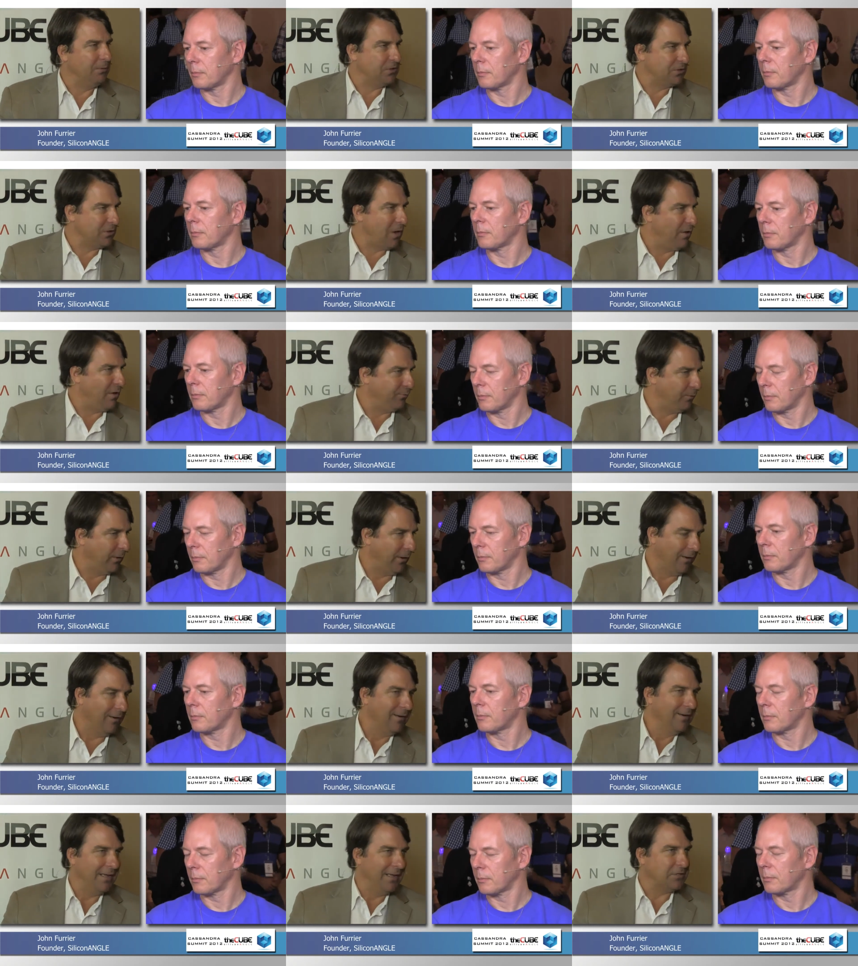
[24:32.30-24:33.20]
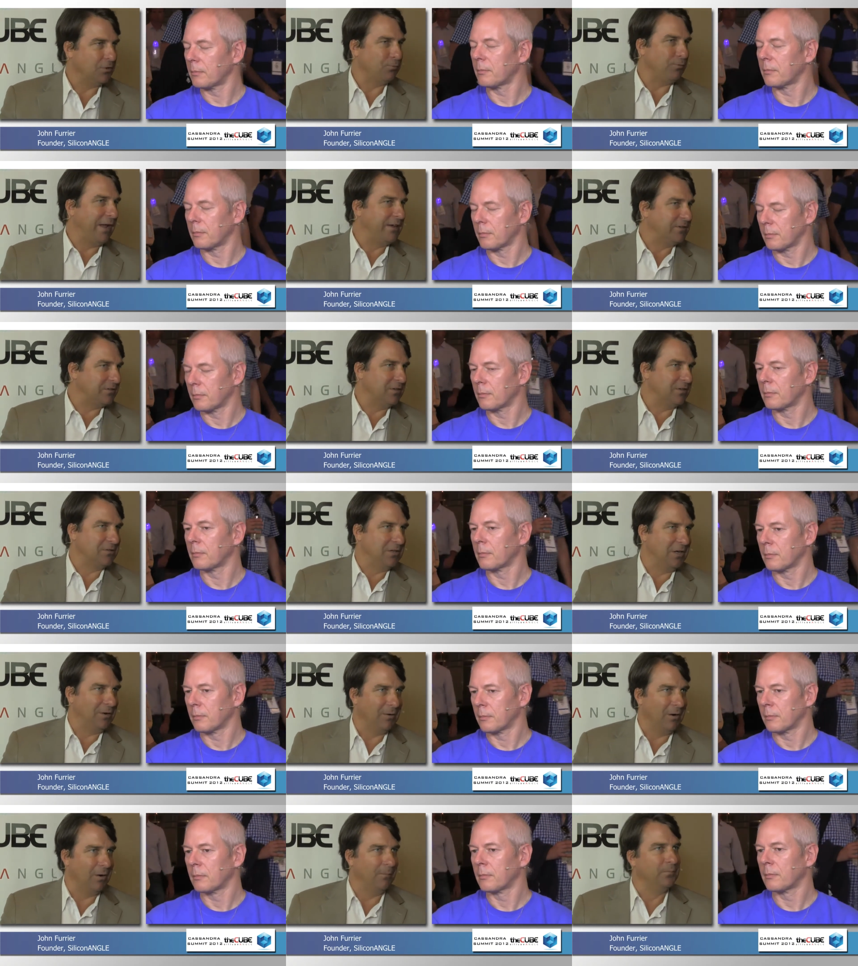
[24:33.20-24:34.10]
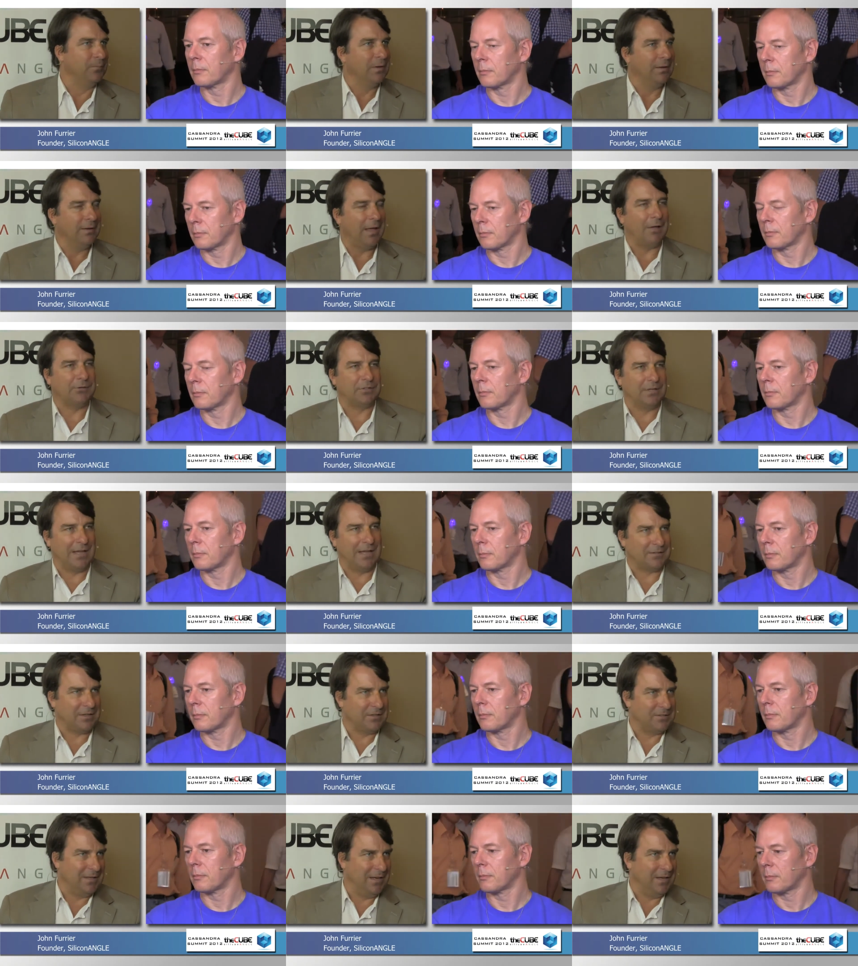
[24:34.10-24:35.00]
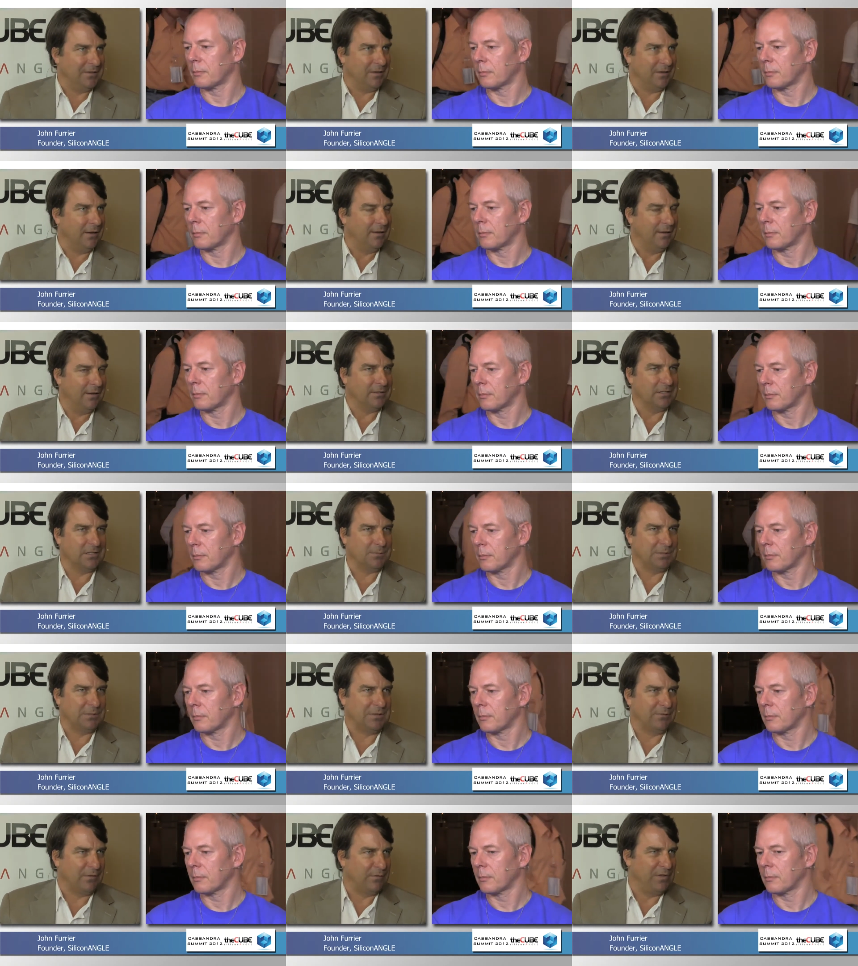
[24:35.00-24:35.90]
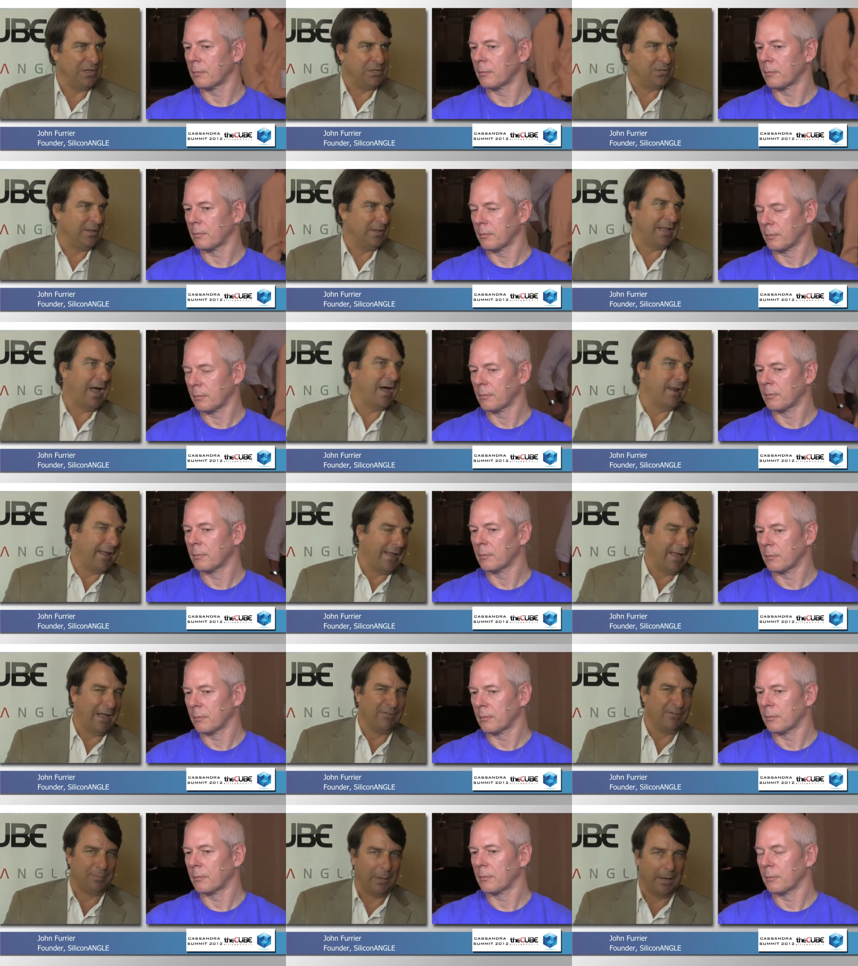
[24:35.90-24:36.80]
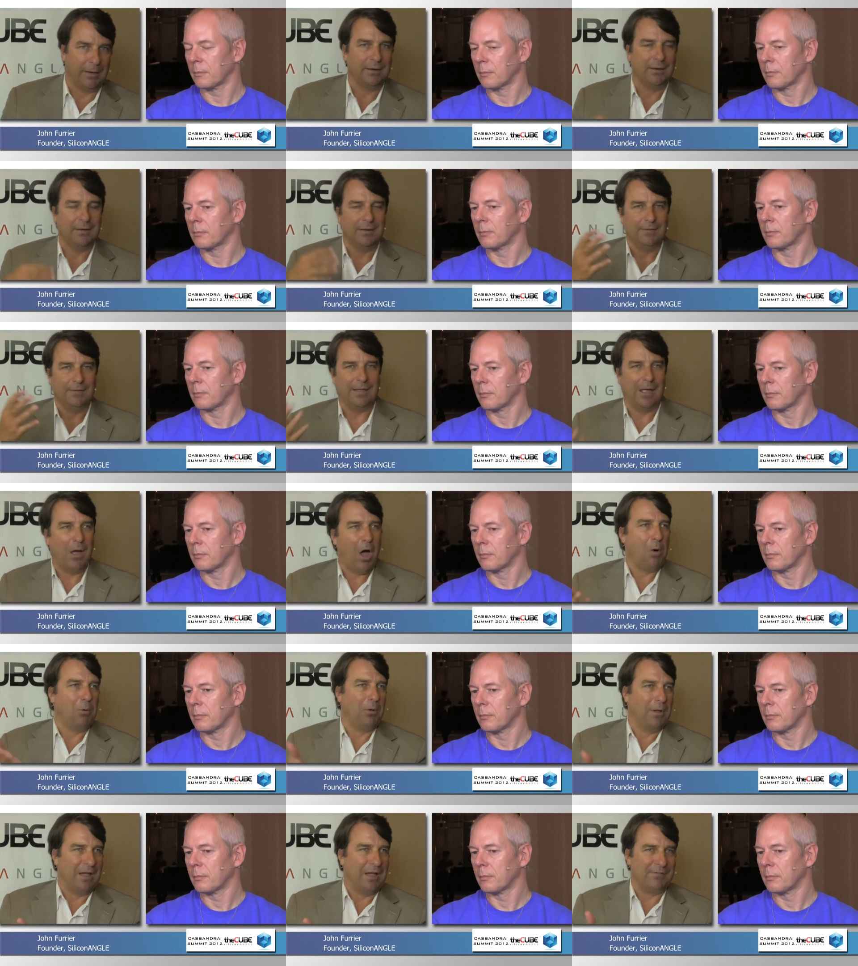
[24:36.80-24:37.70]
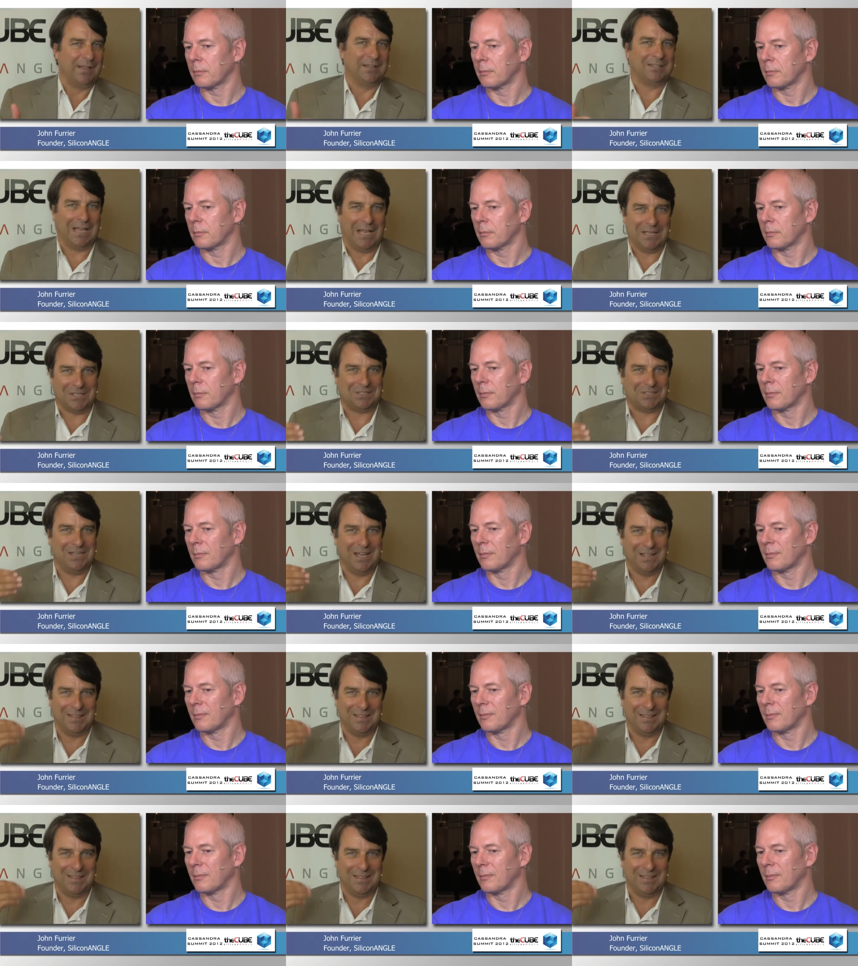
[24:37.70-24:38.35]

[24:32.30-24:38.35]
Speaker 1: with software, it's a race to zero. Mm -hmm. Obviously SSD is a, is a specific feature they got to have, but they all will have SSD.